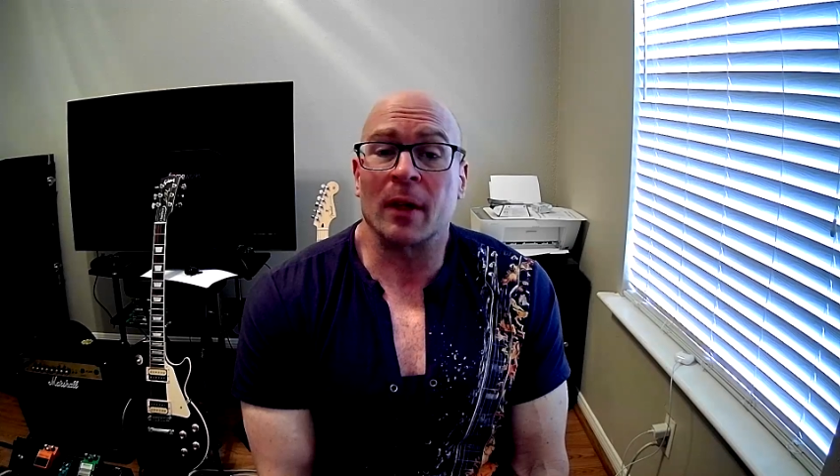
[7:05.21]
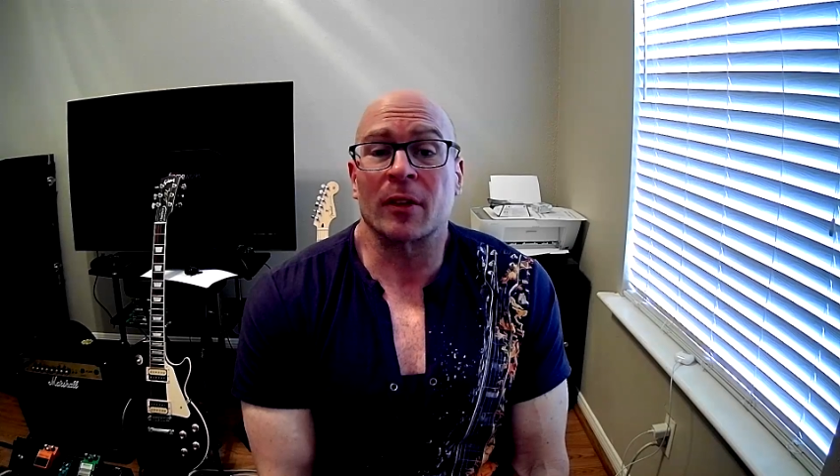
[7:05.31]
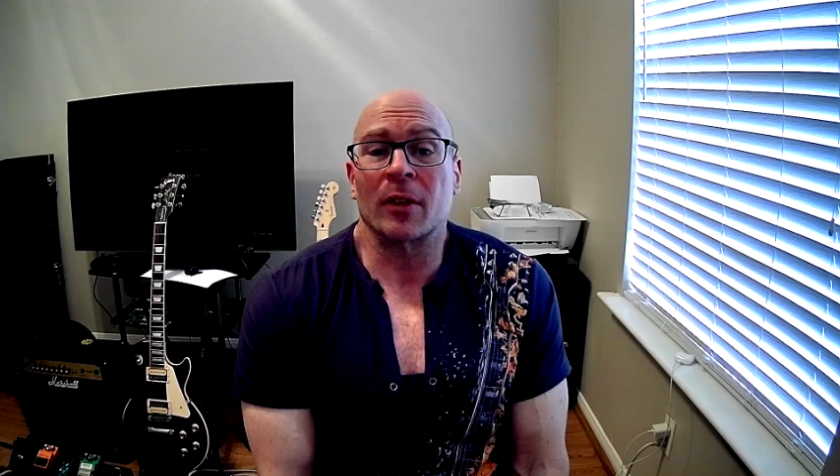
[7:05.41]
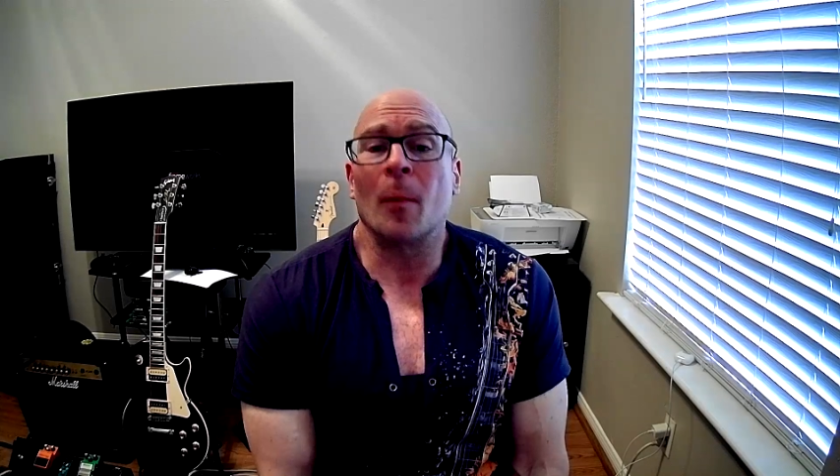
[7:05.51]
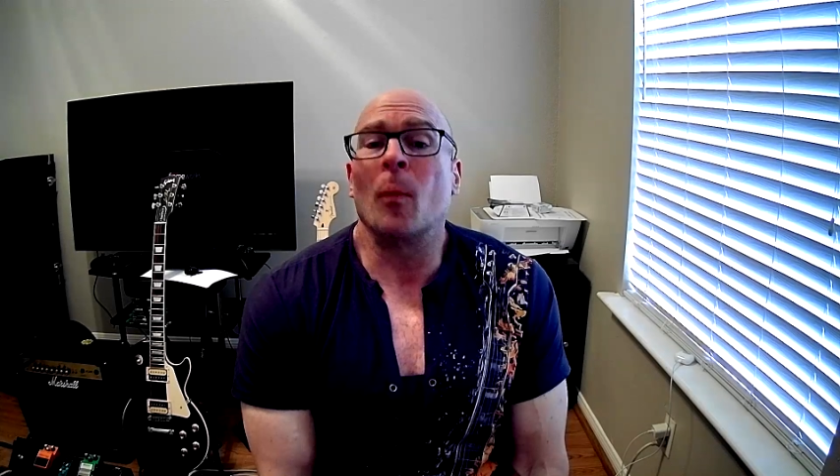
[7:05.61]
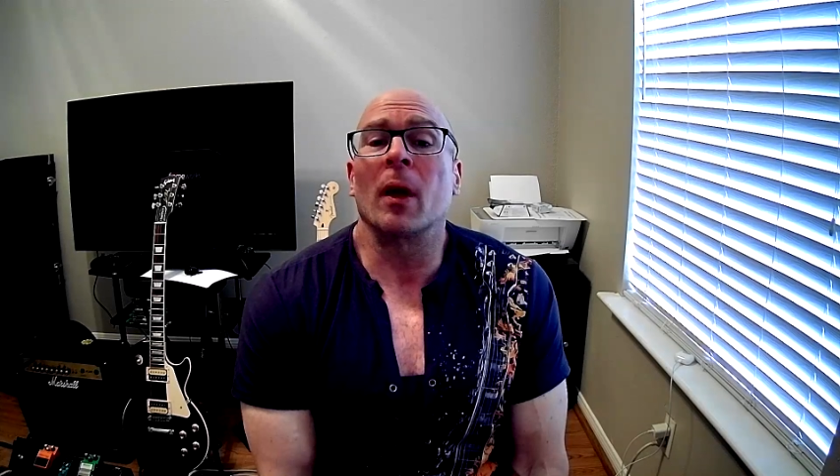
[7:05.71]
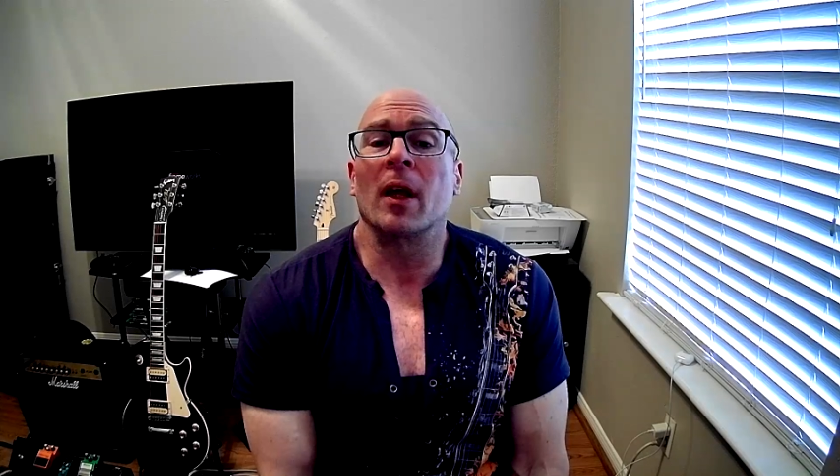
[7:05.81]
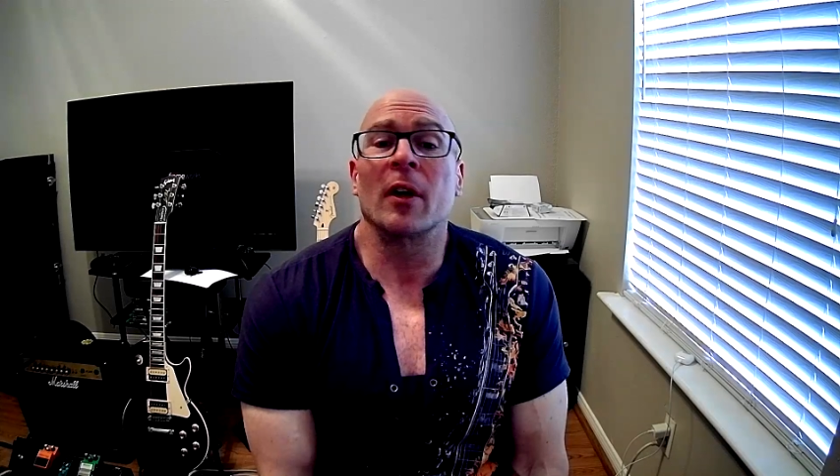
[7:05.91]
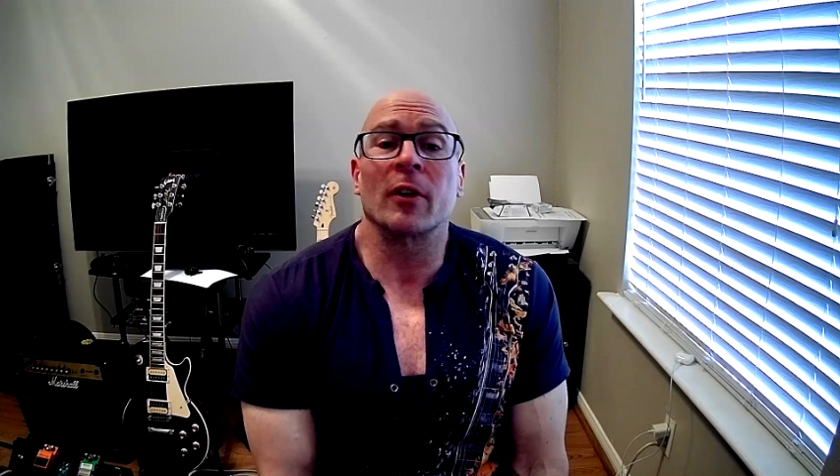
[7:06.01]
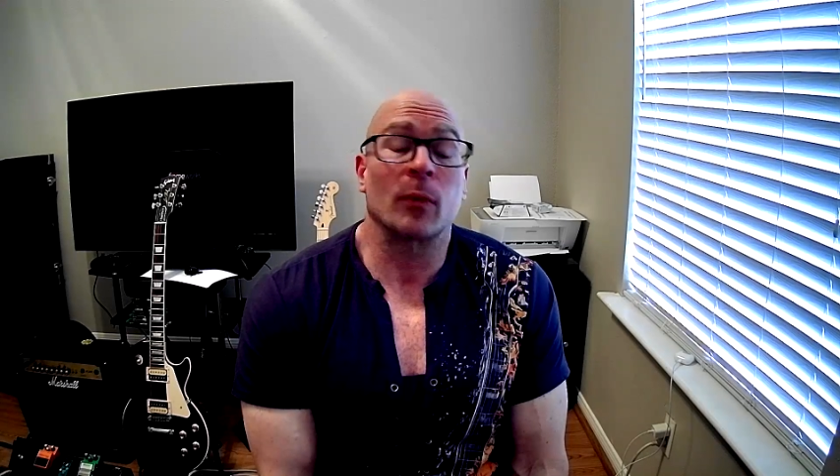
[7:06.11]
someone
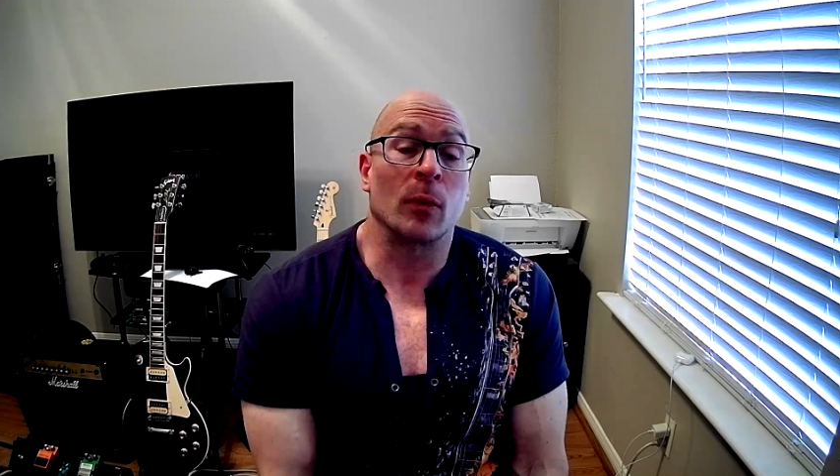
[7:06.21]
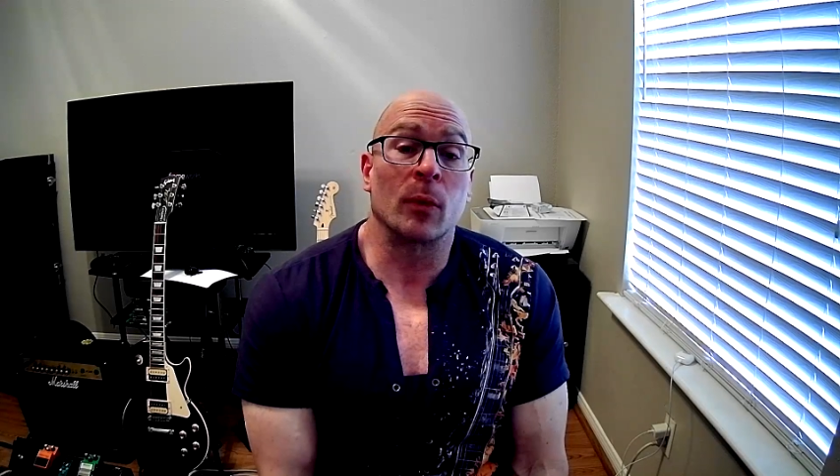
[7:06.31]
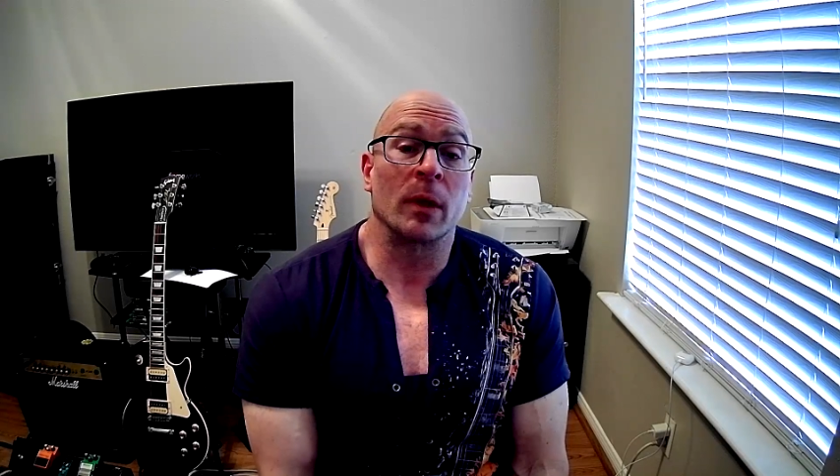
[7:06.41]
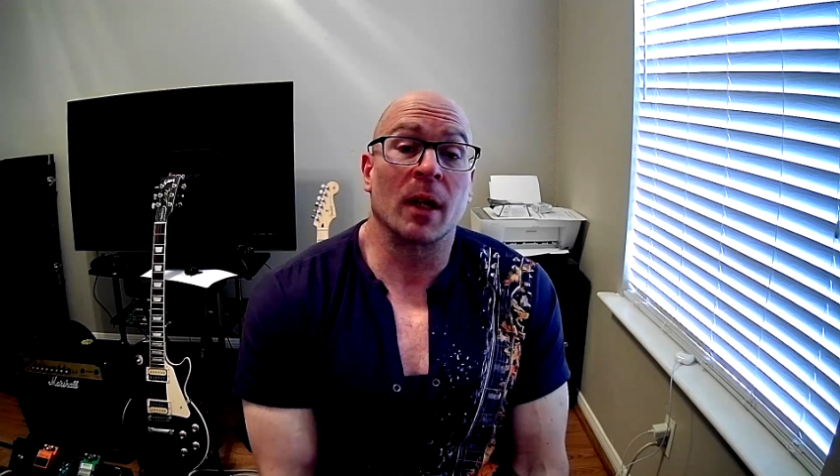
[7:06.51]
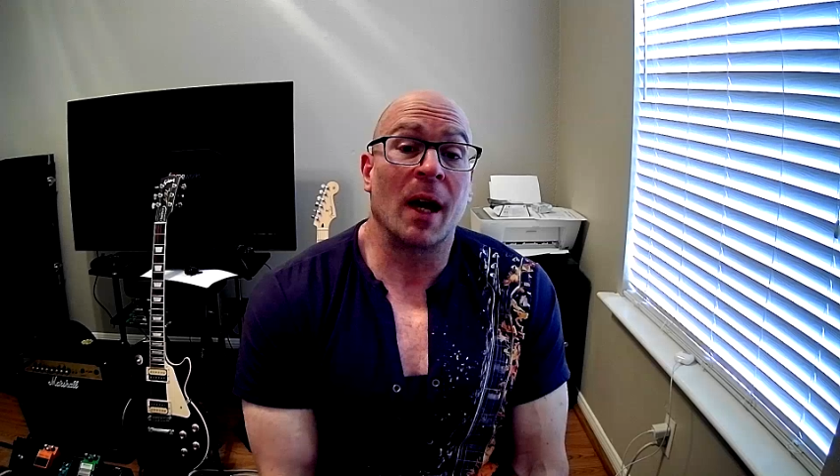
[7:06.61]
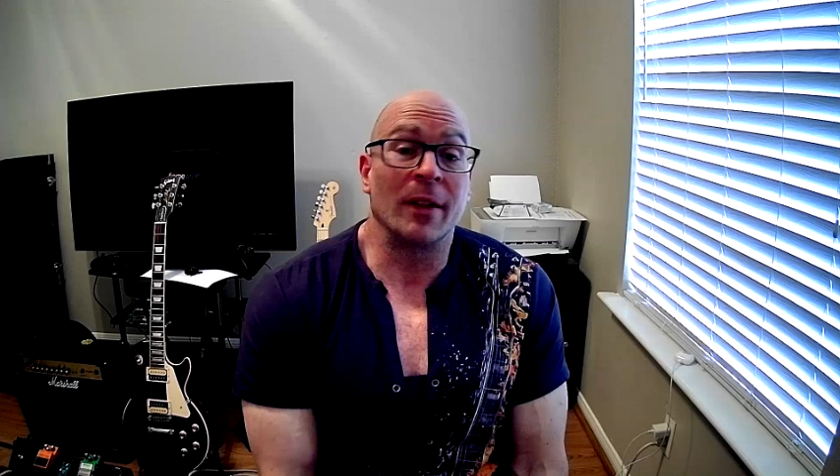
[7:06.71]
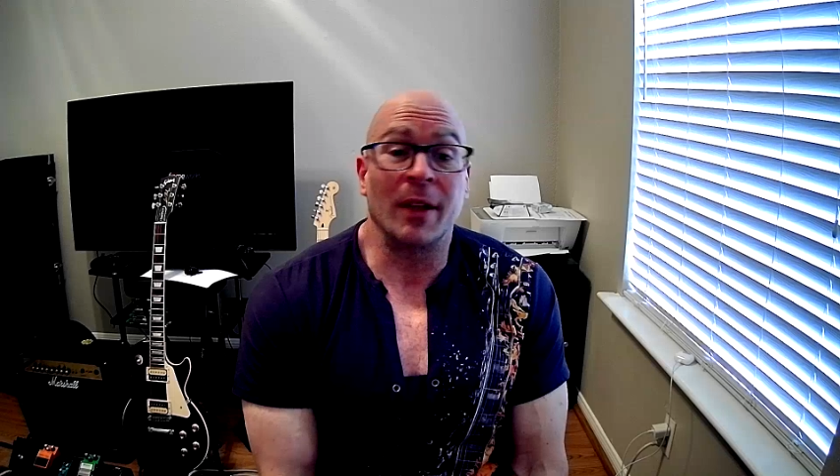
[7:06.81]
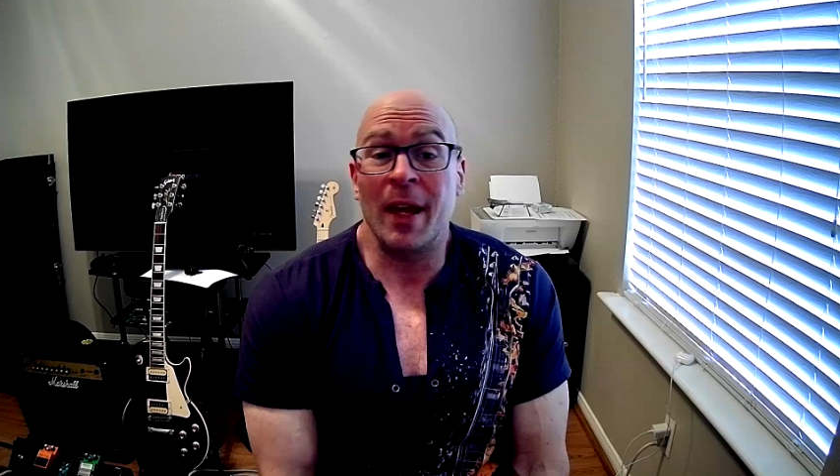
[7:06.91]
else will realize, hey,